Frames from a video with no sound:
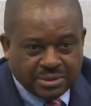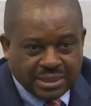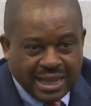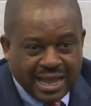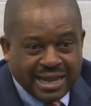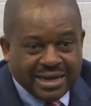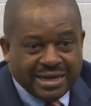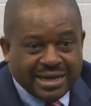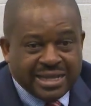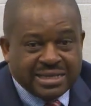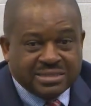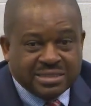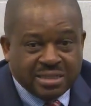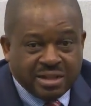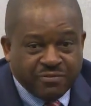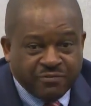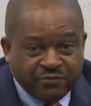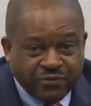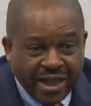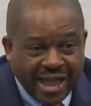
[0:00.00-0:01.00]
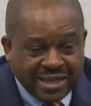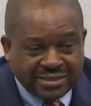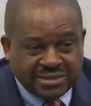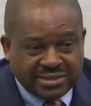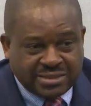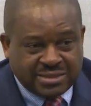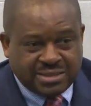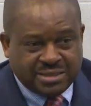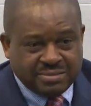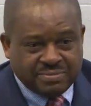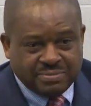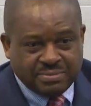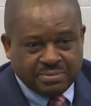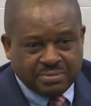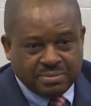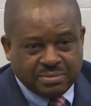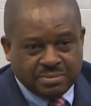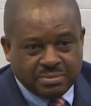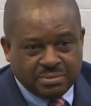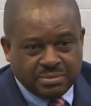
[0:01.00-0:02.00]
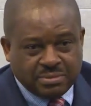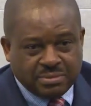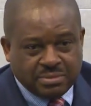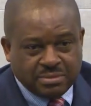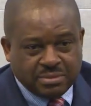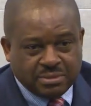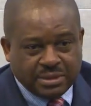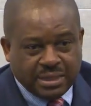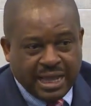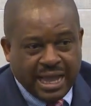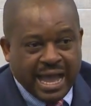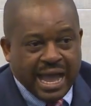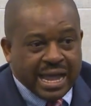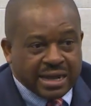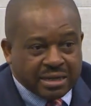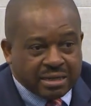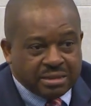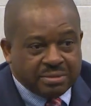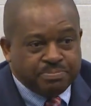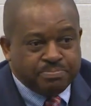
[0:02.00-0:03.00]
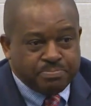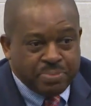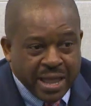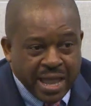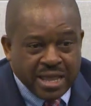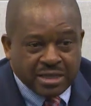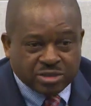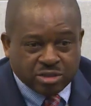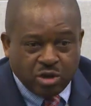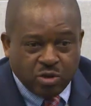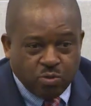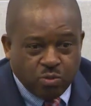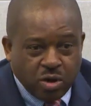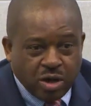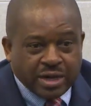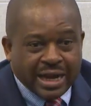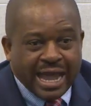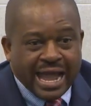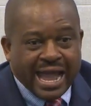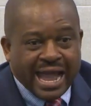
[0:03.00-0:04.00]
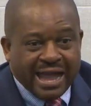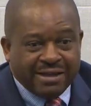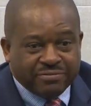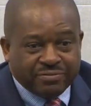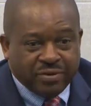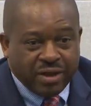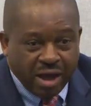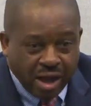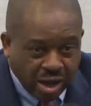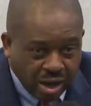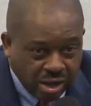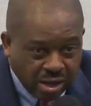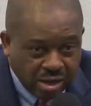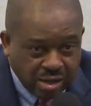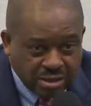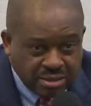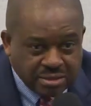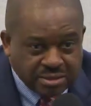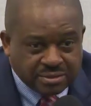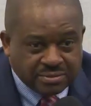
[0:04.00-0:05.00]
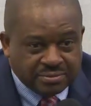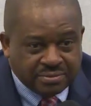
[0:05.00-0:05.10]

and listening fast. And based on what I have heard,